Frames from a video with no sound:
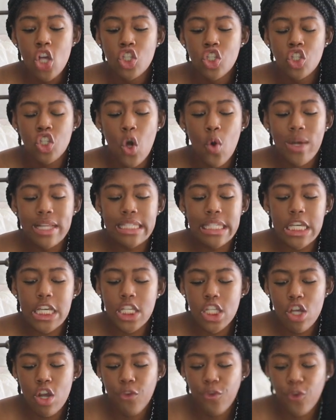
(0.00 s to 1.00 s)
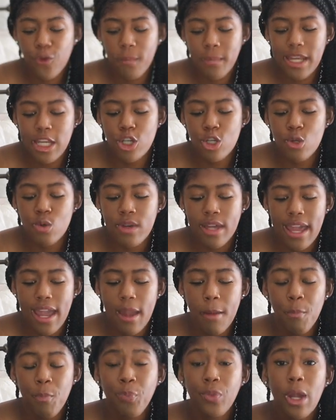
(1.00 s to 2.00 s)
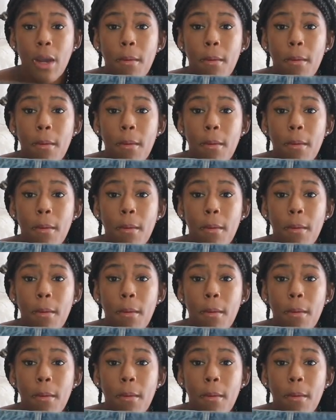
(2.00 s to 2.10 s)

So it's easier for me to get